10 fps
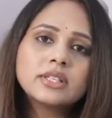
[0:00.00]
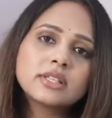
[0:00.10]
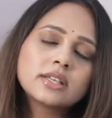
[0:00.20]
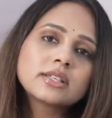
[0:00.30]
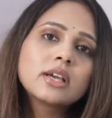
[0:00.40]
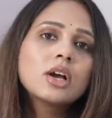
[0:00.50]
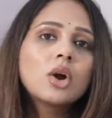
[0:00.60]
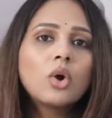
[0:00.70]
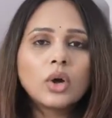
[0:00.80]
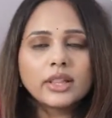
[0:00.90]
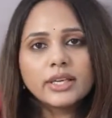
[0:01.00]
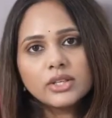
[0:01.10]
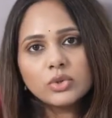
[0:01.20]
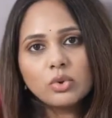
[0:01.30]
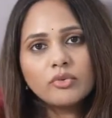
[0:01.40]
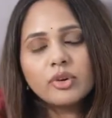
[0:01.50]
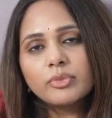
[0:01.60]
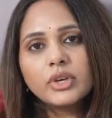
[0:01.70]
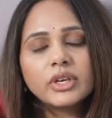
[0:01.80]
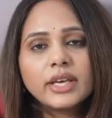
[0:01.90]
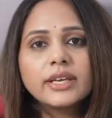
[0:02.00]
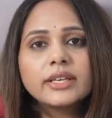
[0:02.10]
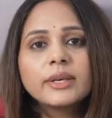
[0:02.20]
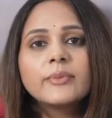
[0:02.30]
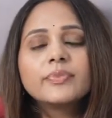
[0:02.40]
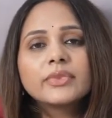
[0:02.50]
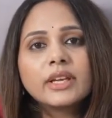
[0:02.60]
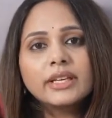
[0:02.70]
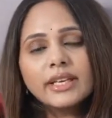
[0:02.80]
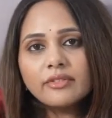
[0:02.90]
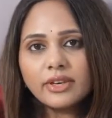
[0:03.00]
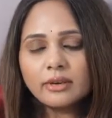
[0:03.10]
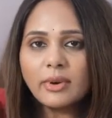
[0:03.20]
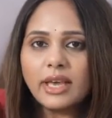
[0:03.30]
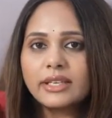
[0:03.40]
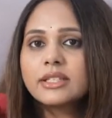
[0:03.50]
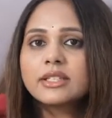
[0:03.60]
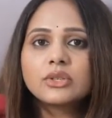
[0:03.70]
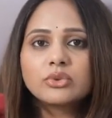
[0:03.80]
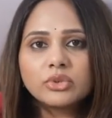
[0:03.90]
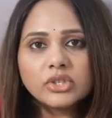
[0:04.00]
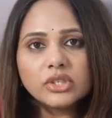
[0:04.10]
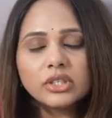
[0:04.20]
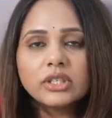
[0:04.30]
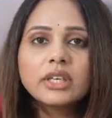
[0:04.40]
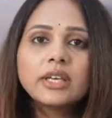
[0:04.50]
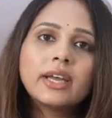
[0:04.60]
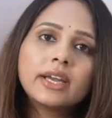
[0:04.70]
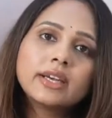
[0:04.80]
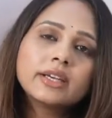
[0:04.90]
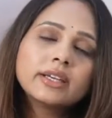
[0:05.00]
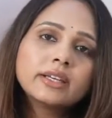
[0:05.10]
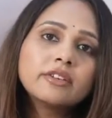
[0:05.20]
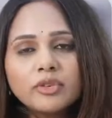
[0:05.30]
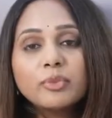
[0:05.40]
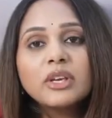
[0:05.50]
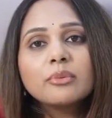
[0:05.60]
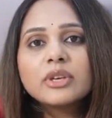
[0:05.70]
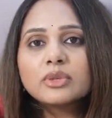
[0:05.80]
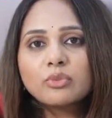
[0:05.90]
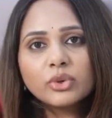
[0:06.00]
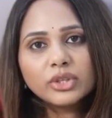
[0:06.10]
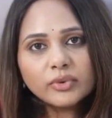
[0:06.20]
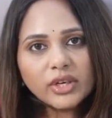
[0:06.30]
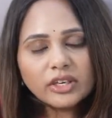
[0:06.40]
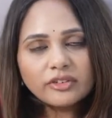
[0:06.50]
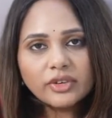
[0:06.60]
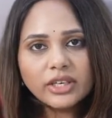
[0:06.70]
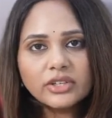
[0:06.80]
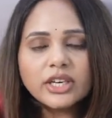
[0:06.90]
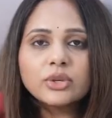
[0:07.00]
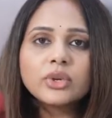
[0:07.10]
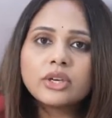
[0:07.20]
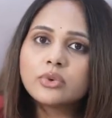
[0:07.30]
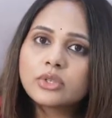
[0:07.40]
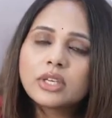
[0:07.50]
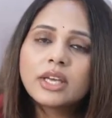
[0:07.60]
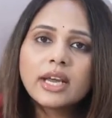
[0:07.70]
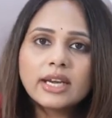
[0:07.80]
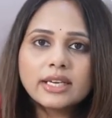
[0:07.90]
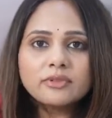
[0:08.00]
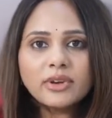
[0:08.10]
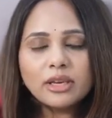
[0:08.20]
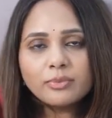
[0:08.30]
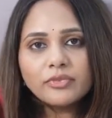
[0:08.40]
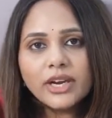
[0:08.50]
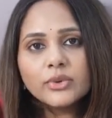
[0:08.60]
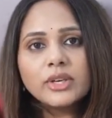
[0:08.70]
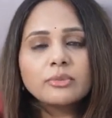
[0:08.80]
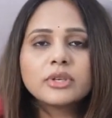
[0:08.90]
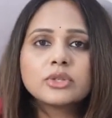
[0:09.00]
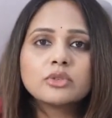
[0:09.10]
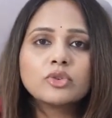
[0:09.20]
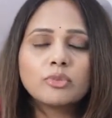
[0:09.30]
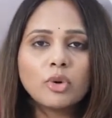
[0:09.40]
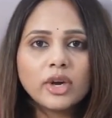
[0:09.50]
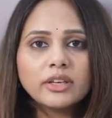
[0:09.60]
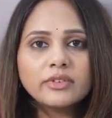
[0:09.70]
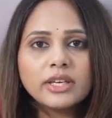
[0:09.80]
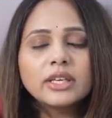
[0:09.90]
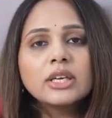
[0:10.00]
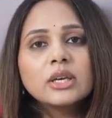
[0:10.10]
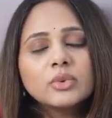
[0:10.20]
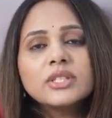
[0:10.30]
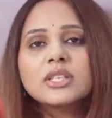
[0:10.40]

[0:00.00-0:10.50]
pizzas. All that has to go from your diet. Take a well balanced nutrition, and if your BMI is more than 25, try to reduce at least 5 to 10% of your body weight with